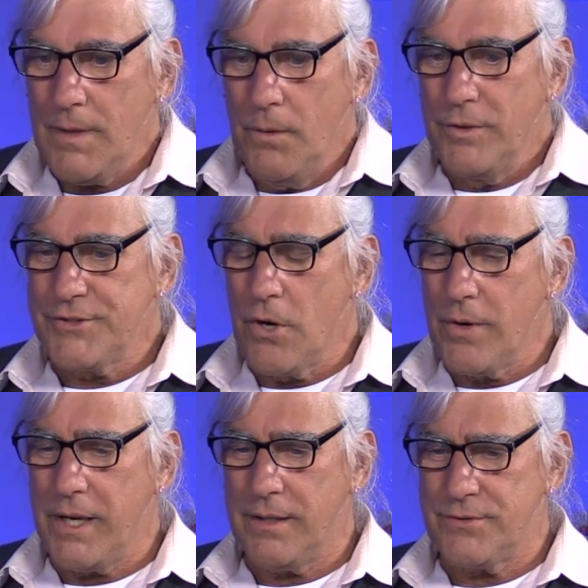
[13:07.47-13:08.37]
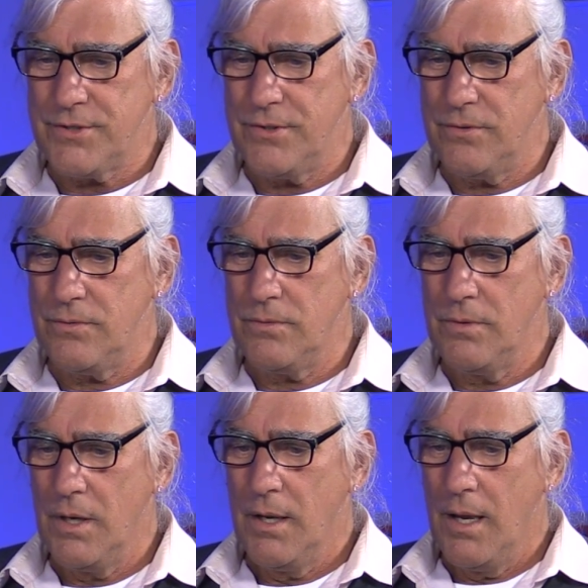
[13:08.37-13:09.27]
was going into
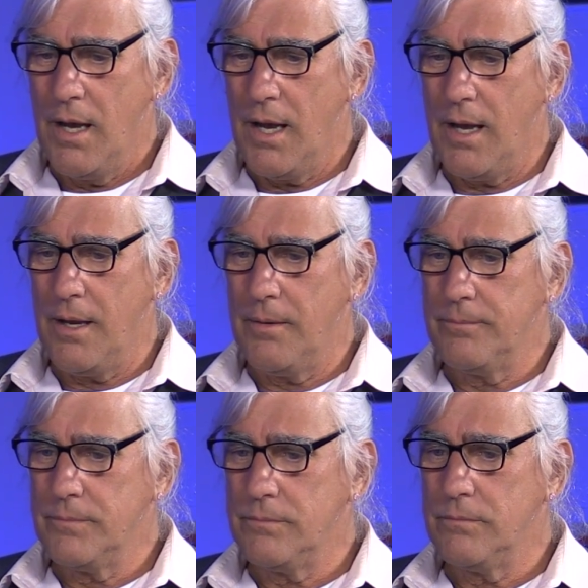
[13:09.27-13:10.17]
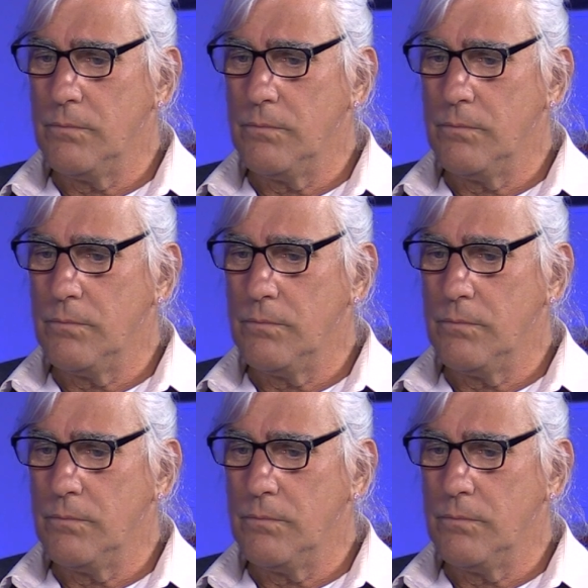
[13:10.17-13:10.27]
um,